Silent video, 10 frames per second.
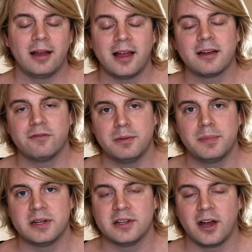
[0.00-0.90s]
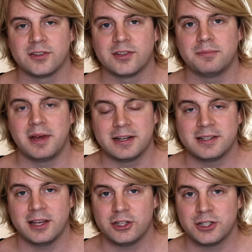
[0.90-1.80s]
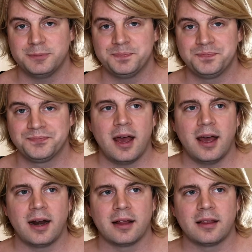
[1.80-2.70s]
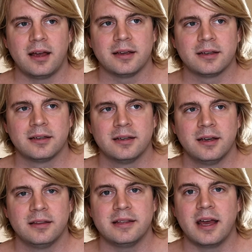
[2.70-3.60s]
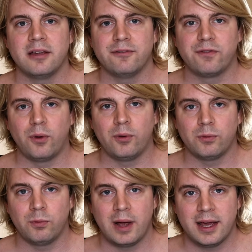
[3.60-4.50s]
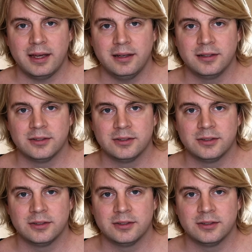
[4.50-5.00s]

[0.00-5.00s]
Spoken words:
I like Vipassana meditation, and I like the Eightfold Way